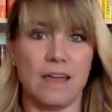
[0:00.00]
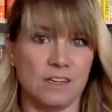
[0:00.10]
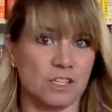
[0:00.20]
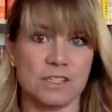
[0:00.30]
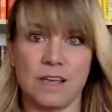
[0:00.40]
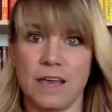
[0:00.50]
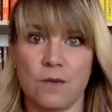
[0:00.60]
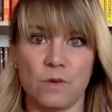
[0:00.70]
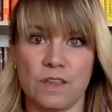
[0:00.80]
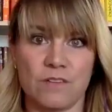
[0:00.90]
Just like
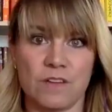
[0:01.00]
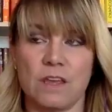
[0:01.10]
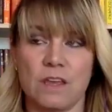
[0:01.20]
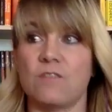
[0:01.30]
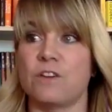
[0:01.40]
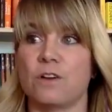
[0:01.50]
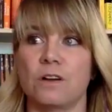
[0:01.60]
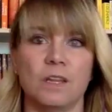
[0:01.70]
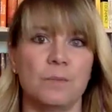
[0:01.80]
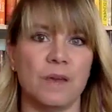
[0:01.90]
with everything, if you're an
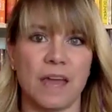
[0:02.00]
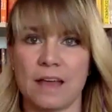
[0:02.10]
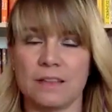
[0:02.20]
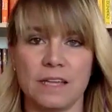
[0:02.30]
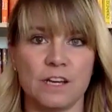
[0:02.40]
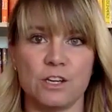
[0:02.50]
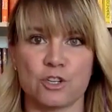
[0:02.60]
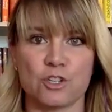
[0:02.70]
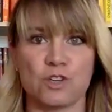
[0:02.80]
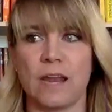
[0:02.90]
Olympic athlete and you're
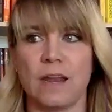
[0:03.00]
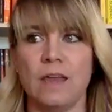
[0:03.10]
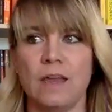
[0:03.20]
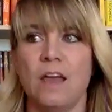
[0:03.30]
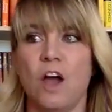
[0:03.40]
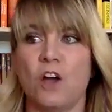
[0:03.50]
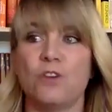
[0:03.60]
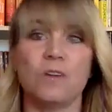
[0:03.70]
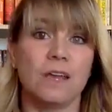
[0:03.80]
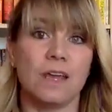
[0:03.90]
training, are you
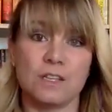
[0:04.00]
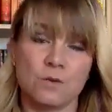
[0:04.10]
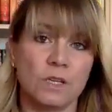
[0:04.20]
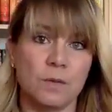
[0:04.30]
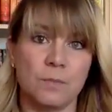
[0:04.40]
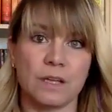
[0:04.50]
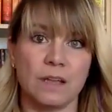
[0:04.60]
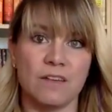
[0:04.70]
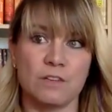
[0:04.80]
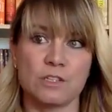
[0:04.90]
going to get to Olympic
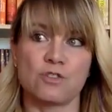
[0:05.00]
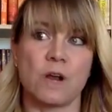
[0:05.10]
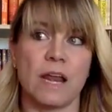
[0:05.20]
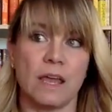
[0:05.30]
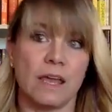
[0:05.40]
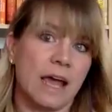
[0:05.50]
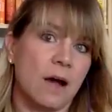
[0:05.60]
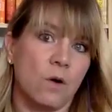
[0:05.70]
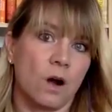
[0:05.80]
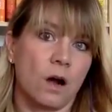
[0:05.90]
levels training an
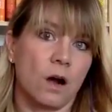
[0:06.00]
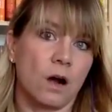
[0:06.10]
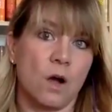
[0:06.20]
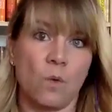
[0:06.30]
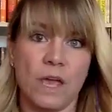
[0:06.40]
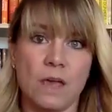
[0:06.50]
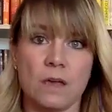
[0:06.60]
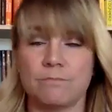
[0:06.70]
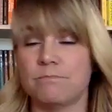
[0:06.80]
hour a week?